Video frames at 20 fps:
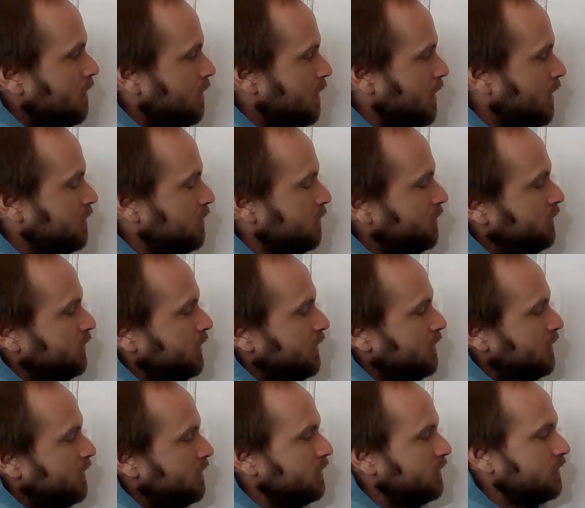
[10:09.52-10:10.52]
and you
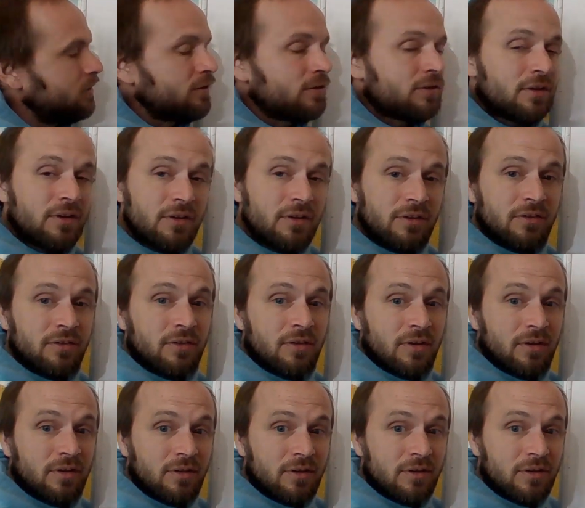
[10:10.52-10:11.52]
said that this is
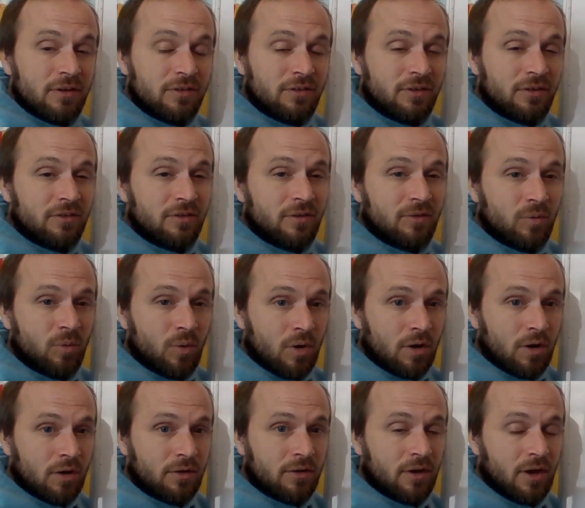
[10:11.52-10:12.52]
the distance of
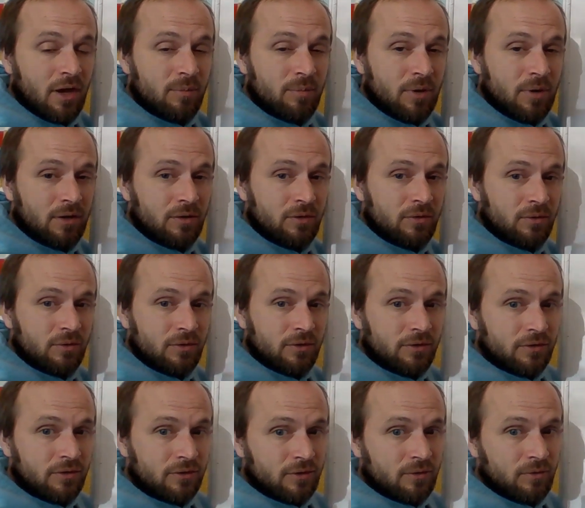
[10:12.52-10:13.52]
1, the hypotenuse is the
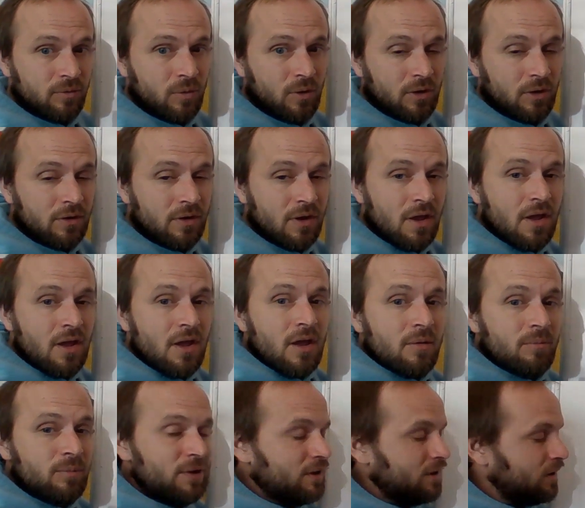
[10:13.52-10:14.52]
distance of 1,
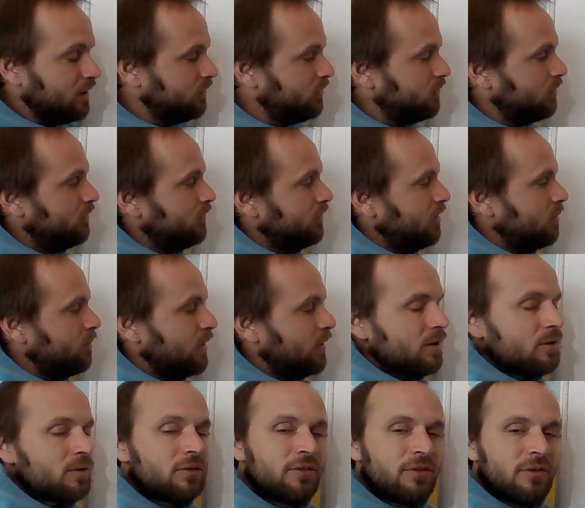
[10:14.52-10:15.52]
because of the same
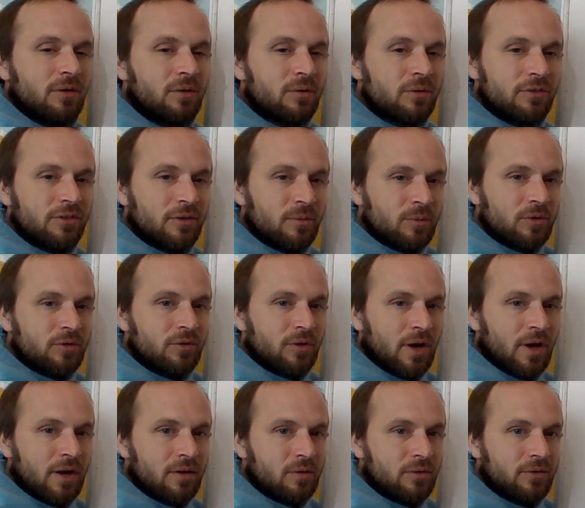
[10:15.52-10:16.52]
angles, you know, they're similar
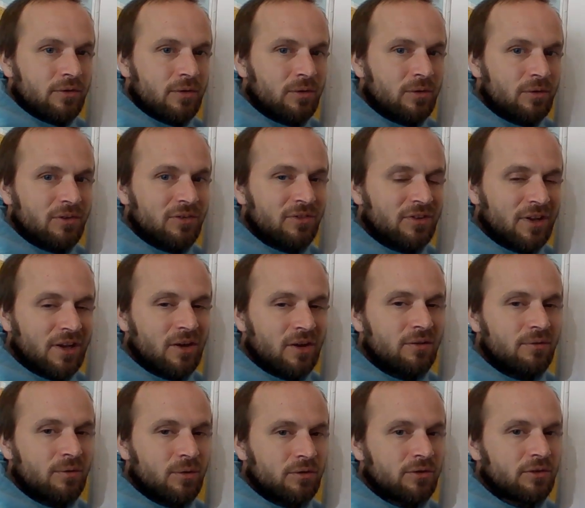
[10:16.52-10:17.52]
triangles, so they're just
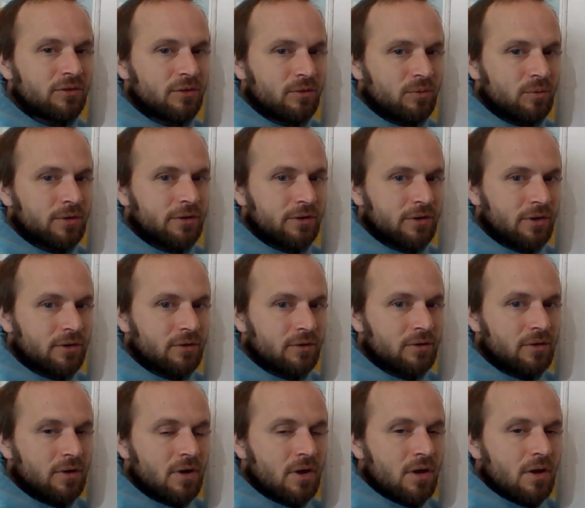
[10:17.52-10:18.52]
scaled versions of one
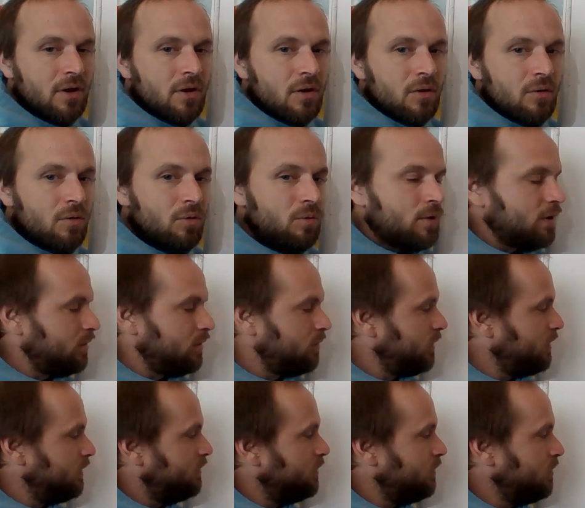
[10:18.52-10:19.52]
another. Well, what did
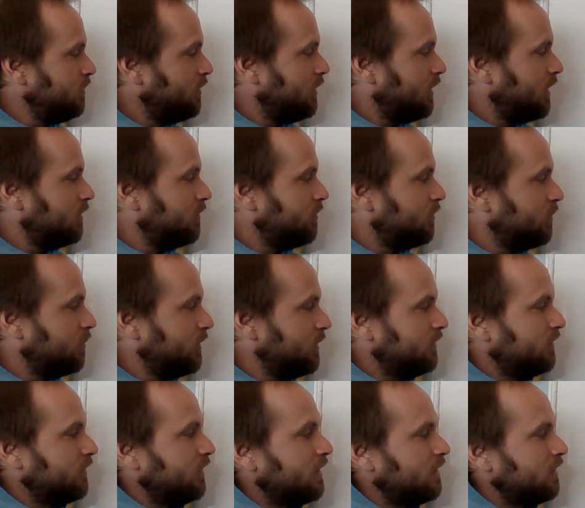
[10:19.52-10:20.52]
we do then from
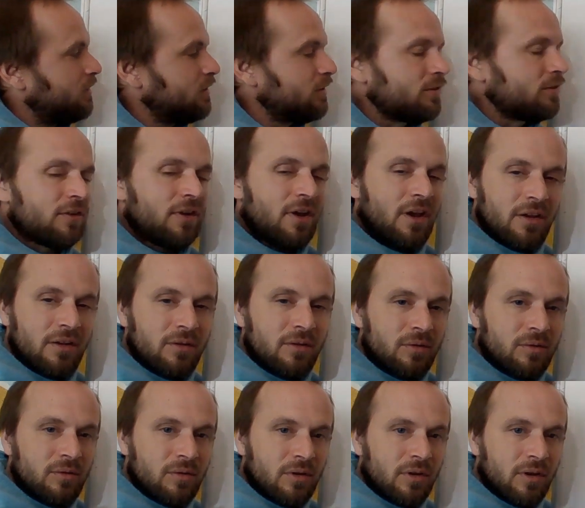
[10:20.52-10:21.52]
this side to this side?
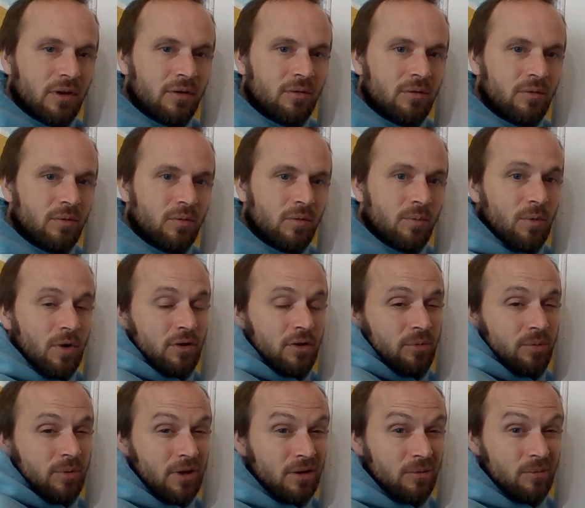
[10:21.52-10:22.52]
Okay, we
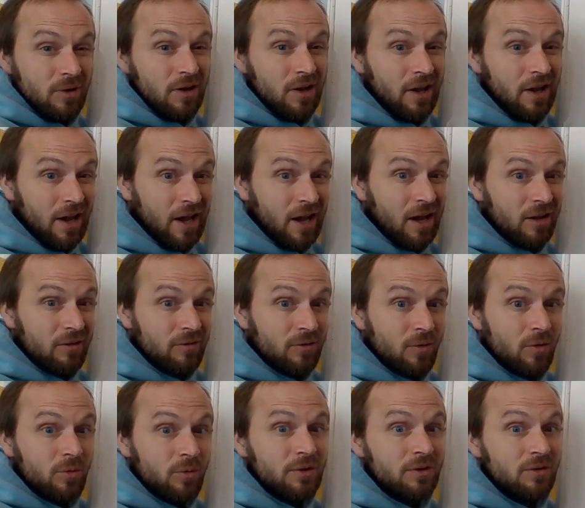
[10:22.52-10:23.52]
multiplied it by 1/2,
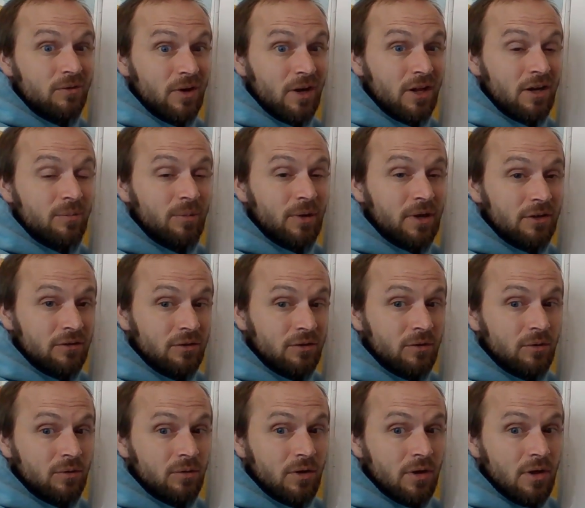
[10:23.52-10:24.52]
or we divided by 2.